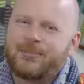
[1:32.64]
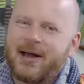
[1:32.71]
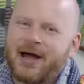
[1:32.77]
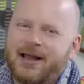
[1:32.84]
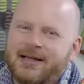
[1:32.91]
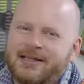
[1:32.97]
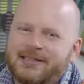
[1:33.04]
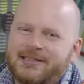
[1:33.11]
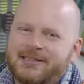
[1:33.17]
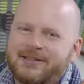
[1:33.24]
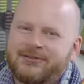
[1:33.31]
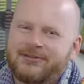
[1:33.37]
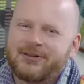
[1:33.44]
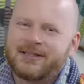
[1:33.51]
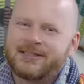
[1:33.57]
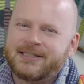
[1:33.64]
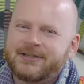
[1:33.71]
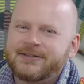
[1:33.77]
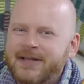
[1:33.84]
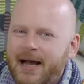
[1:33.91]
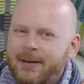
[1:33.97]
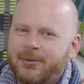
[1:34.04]
palettes for this
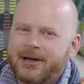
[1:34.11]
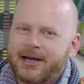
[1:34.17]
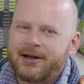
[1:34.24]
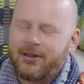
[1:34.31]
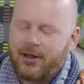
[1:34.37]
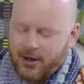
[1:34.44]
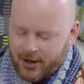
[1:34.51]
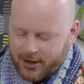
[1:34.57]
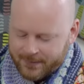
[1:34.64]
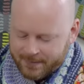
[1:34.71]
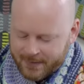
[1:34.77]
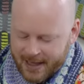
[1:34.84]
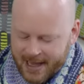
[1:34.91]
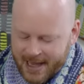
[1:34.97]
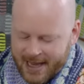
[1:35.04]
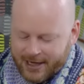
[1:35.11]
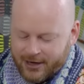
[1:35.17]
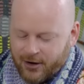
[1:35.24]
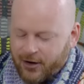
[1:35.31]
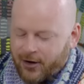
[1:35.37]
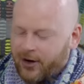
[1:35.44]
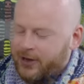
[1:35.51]
year's Hiberknitalong, and
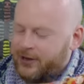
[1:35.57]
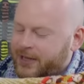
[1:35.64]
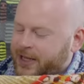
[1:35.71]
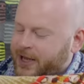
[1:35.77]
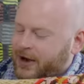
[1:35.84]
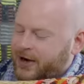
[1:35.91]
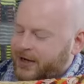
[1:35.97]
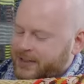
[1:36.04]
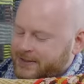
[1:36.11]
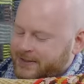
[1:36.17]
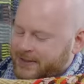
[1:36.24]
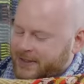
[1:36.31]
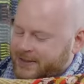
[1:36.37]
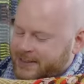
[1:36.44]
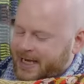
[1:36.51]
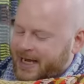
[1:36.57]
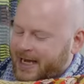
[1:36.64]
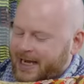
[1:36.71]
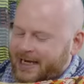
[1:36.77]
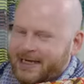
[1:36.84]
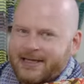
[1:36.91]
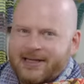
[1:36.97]
all the yarns are
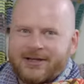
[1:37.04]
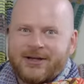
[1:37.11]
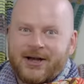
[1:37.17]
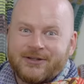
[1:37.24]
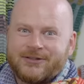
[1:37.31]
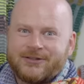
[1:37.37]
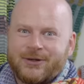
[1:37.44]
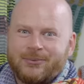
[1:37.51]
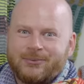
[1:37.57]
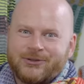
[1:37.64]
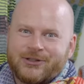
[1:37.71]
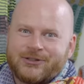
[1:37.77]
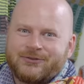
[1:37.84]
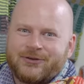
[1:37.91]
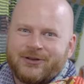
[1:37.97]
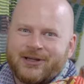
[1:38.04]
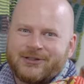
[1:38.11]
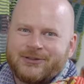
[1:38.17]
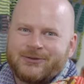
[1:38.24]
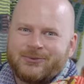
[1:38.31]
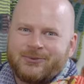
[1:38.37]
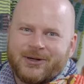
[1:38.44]
dyed custom just for
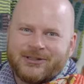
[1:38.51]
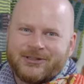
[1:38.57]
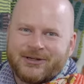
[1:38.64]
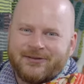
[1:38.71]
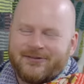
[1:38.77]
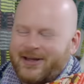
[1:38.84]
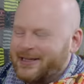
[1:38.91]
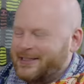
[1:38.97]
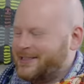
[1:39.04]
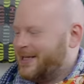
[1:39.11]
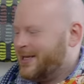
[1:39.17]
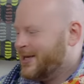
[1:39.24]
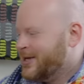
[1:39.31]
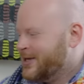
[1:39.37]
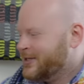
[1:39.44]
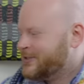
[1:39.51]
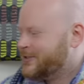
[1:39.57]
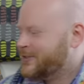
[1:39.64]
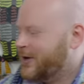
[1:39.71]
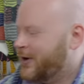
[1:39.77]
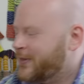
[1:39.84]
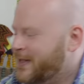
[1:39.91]
this winter event.
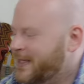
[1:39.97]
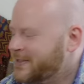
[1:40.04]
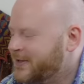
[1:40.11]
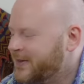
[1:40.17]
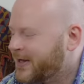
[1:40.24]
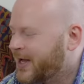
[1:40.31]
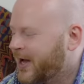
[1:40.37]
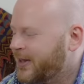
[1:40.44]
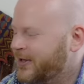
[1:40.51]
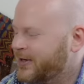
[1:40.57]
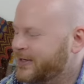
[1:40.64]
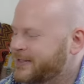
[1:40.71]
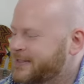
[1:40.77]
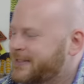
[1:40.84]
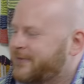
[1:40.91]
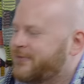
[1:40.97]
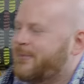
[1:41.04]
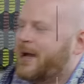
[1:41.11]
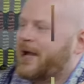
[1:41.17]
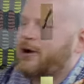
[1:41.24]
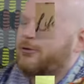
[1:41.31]
So these are the colors of my